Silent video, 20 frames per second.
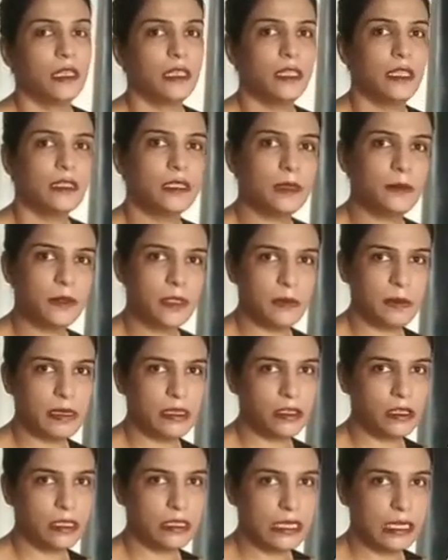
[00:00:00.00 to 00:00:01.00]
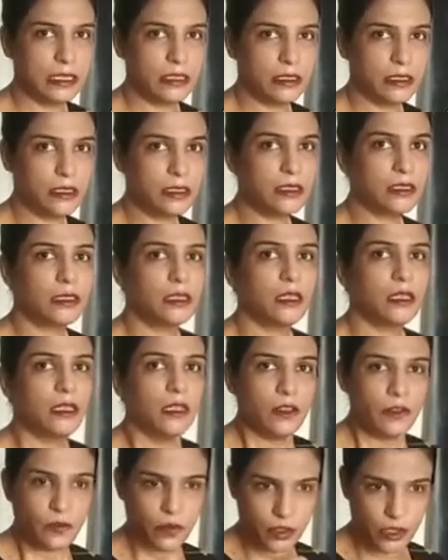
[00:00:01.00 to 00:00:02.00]
There are some special cases
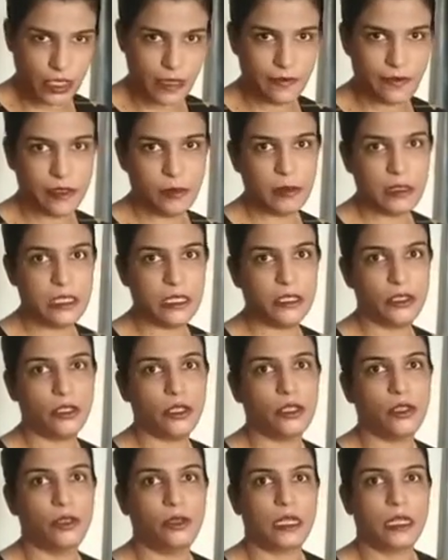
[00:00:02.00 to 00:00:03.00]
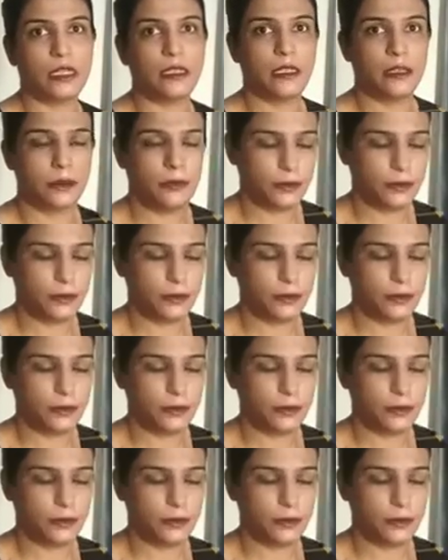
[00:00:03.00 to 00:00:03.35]
which I will be teaching you right now.